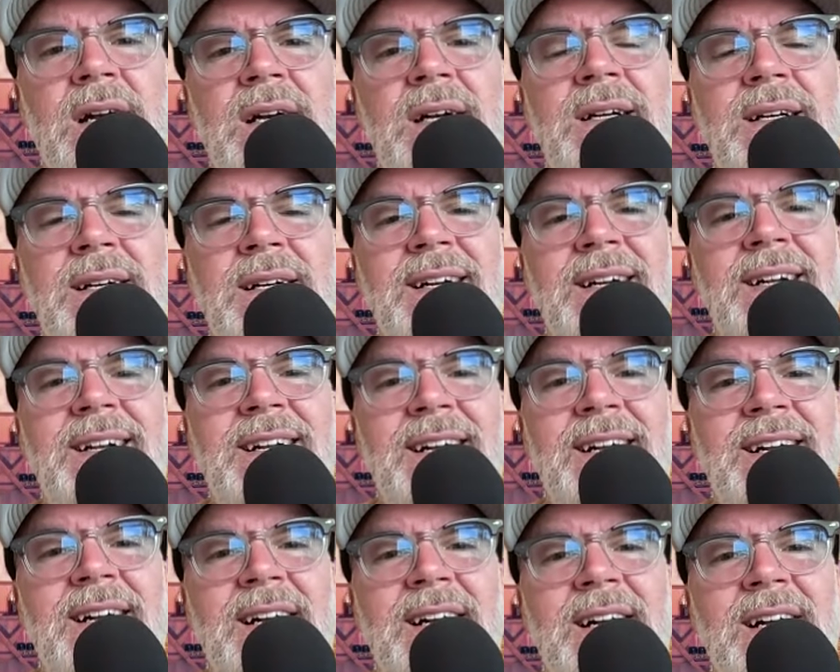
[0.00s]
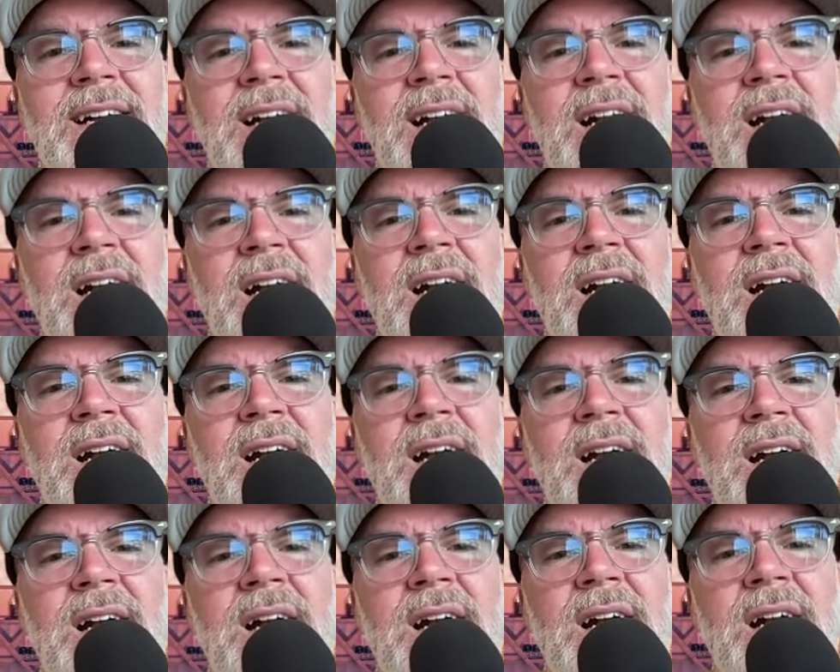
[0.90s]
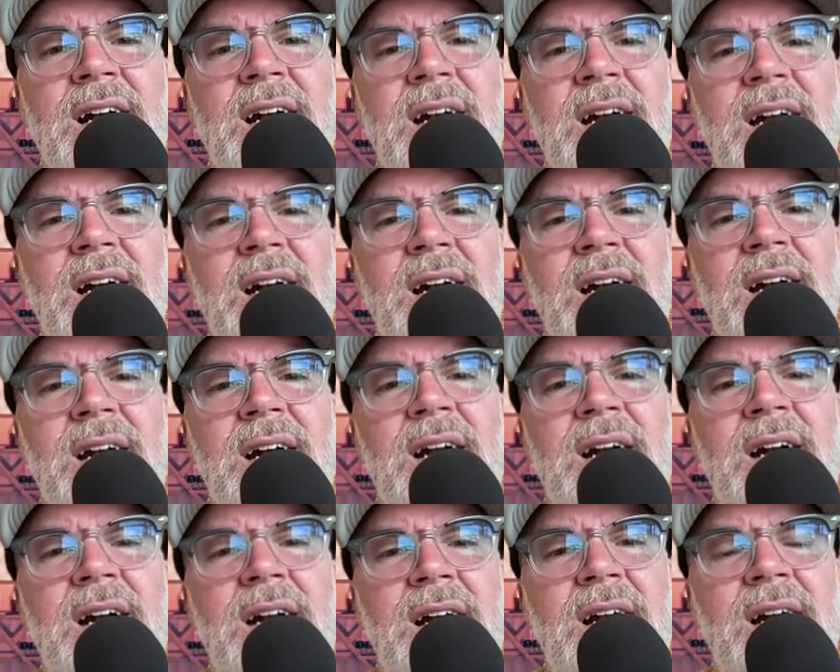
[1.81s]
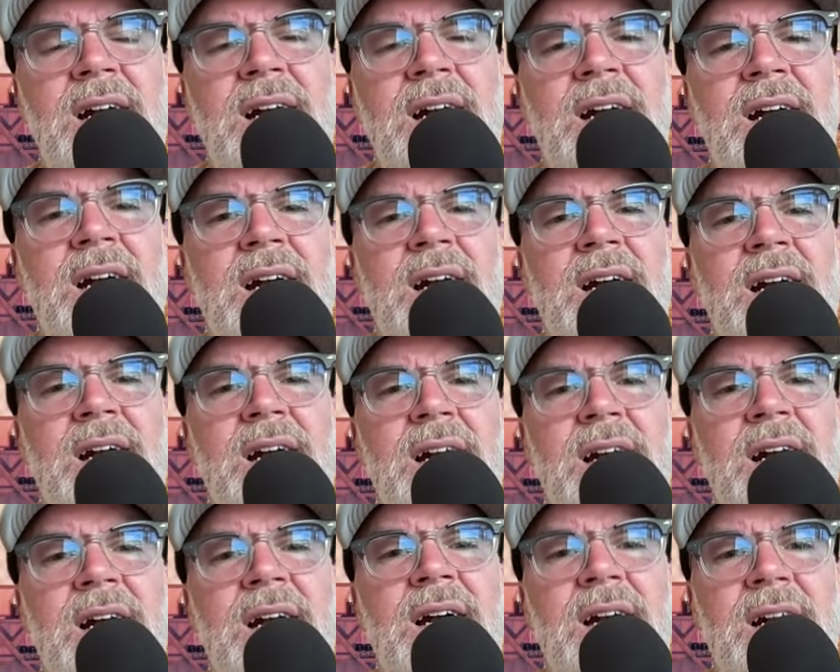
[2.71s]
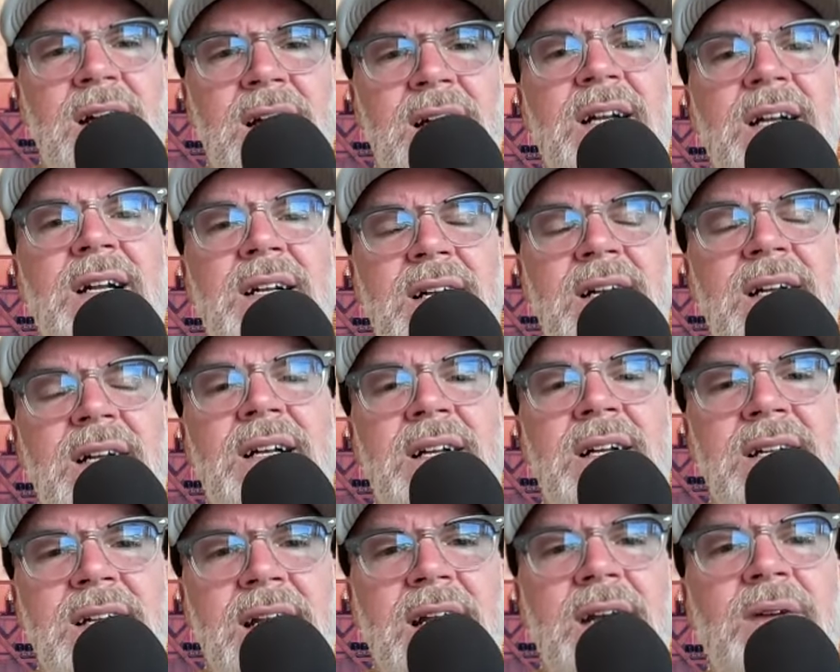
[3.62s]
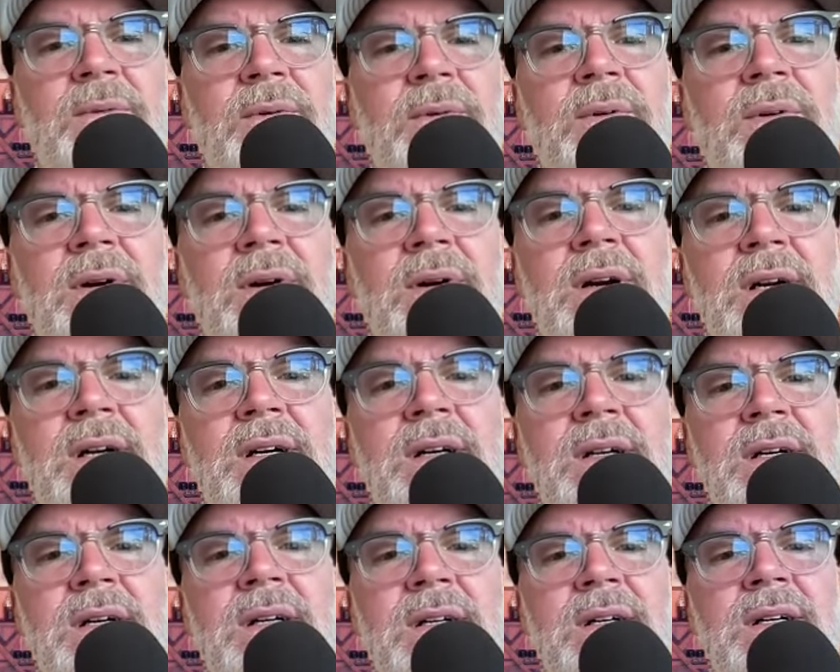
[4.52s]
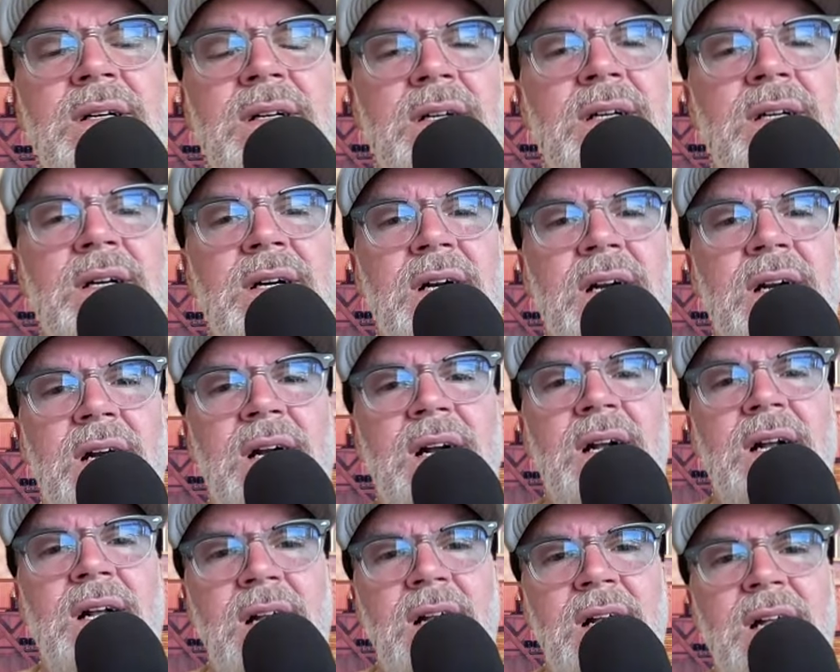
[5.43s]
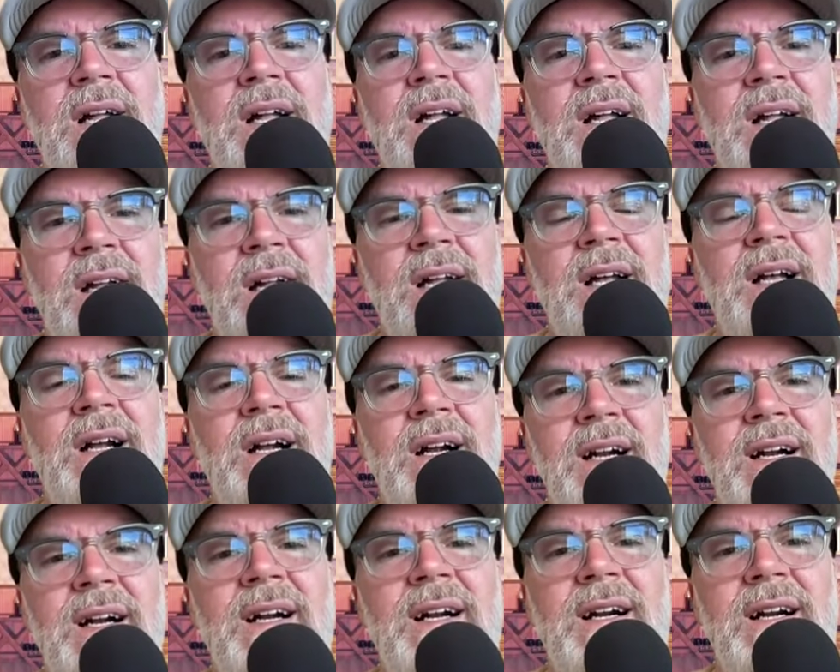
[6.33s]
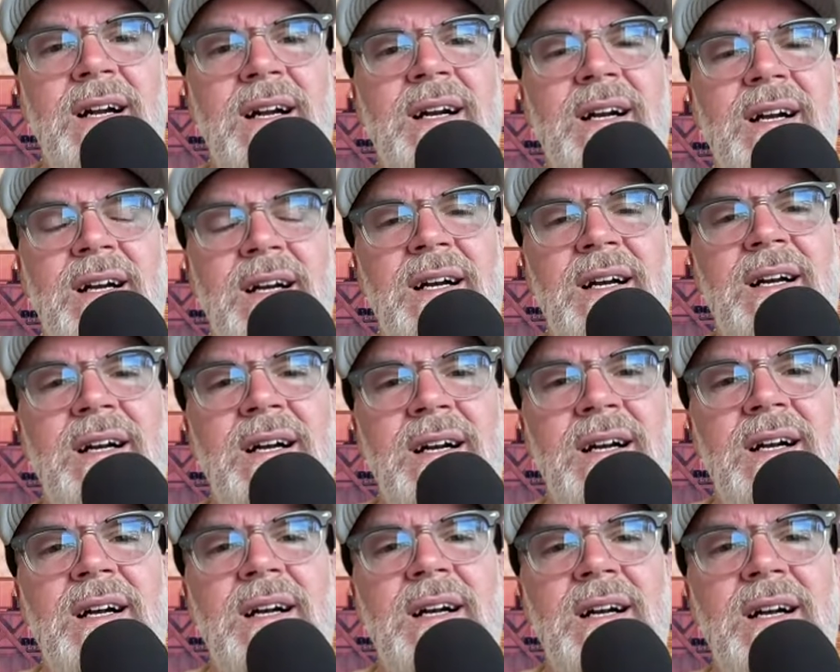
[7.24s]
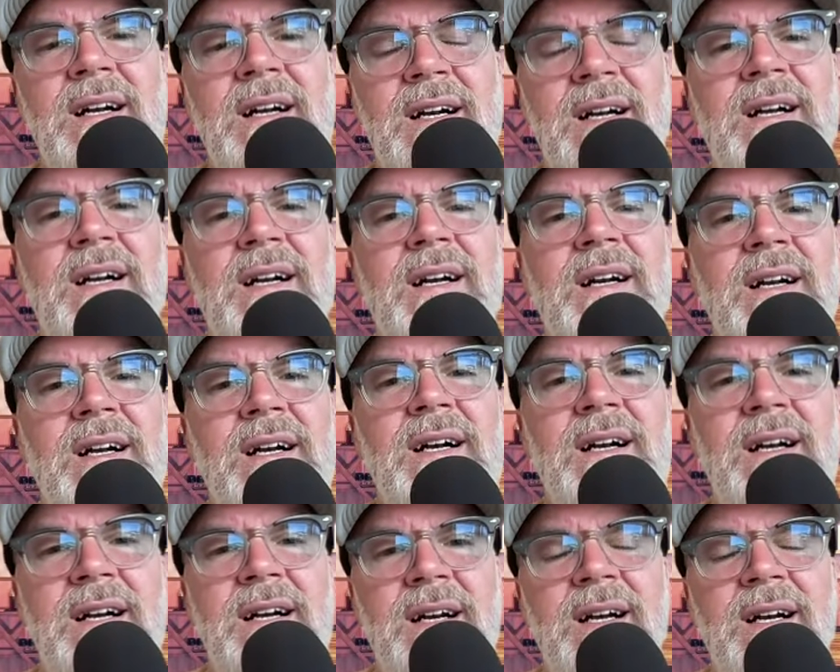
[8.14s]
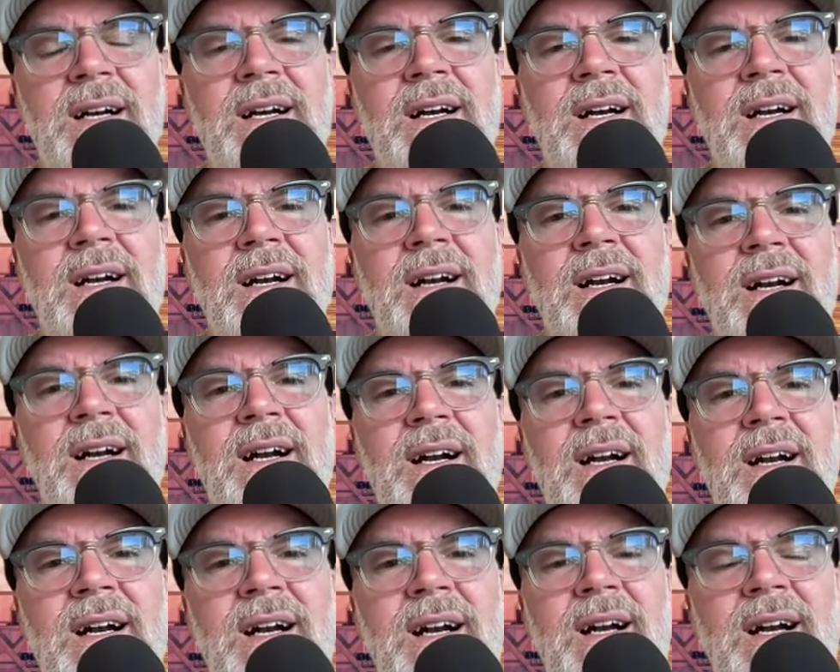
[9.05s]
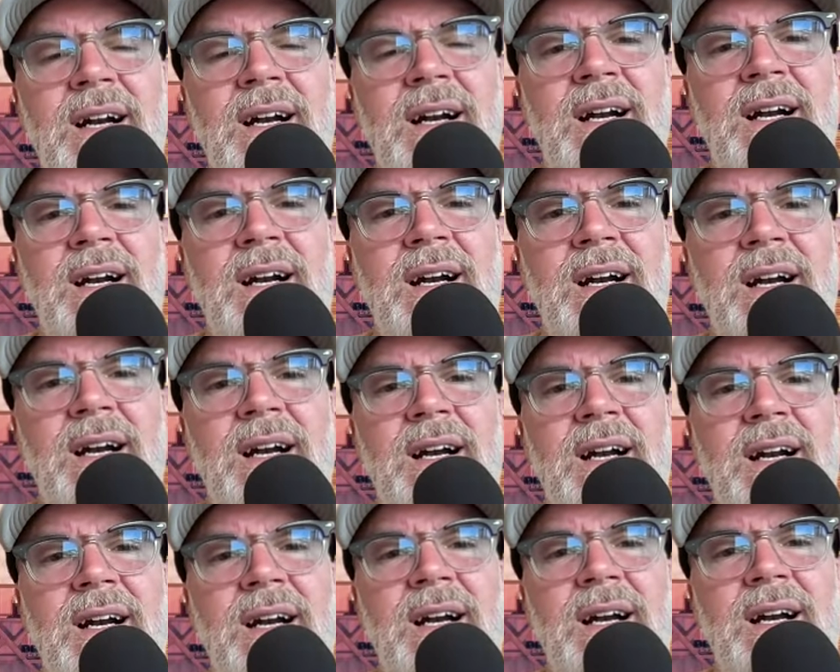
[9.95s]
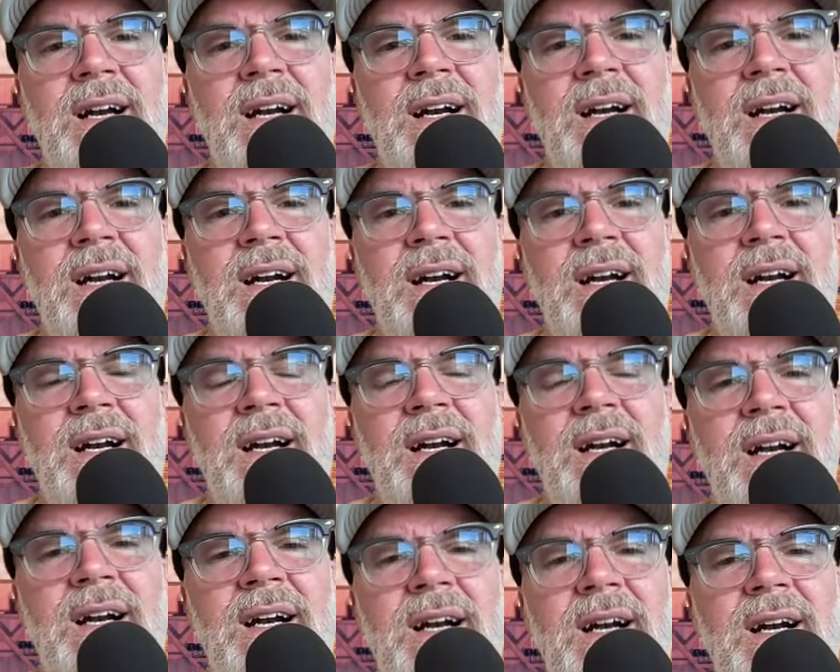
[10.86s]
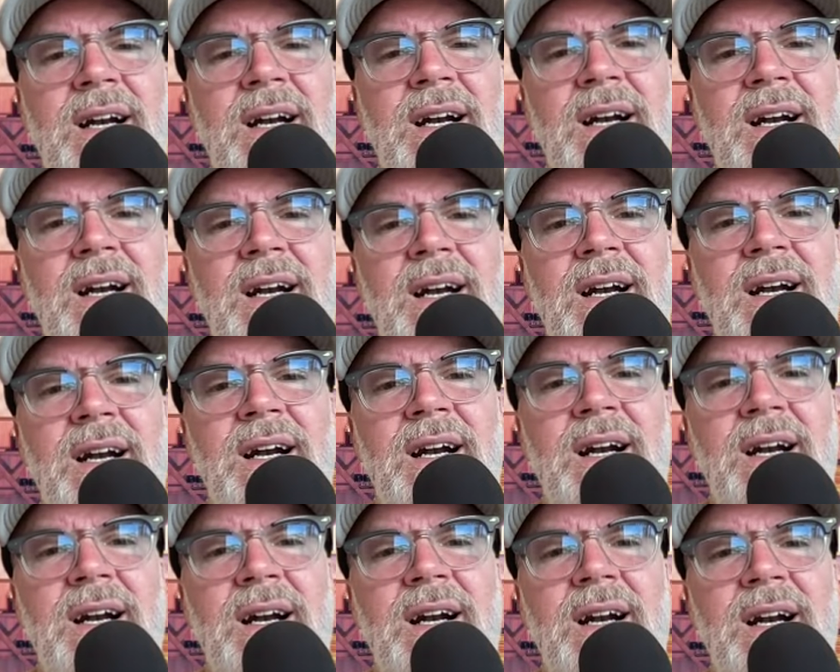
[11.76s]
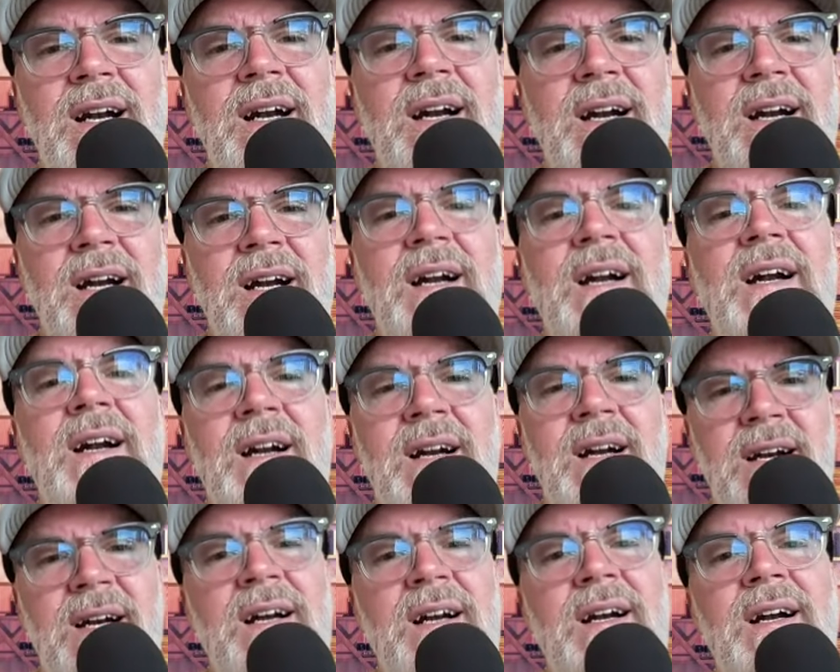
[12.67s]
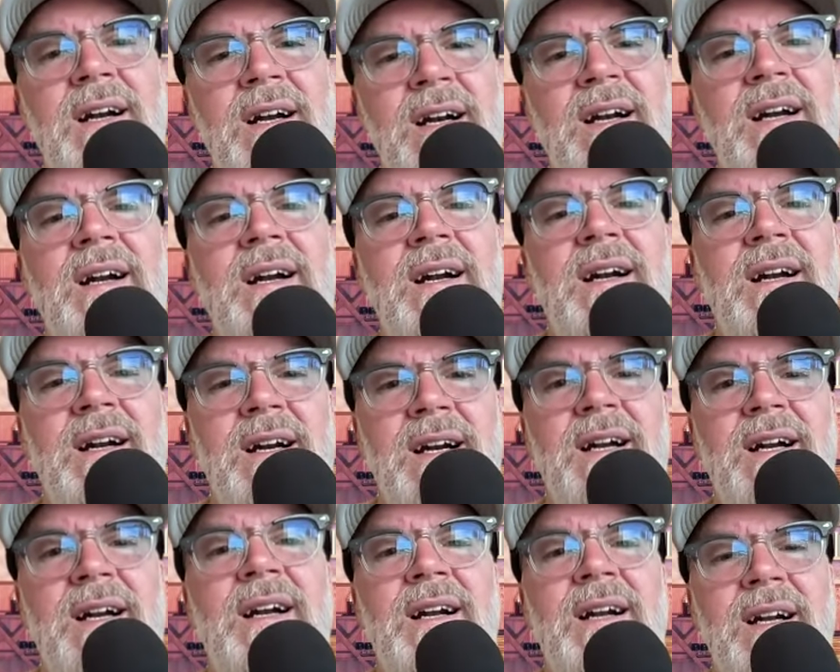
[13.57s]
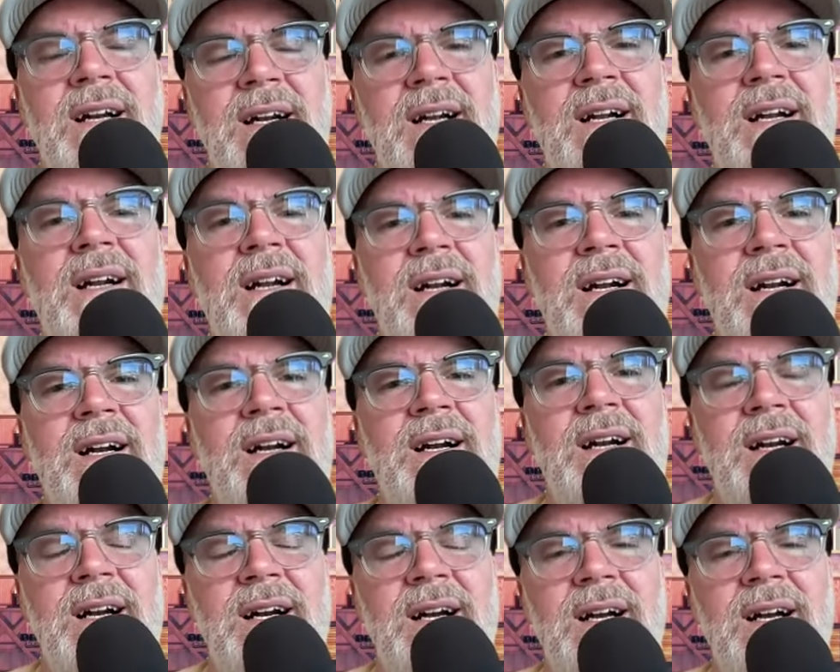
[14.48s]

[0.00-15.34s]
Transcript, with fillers: Because to me, it was always like, you know, you look at something, oh, that's black. I mean, it's no question what the color is. To me, if you play a note, there's no question what the pitch is. Um, but as far as like a little flat, a little sharp, yeah, I mean,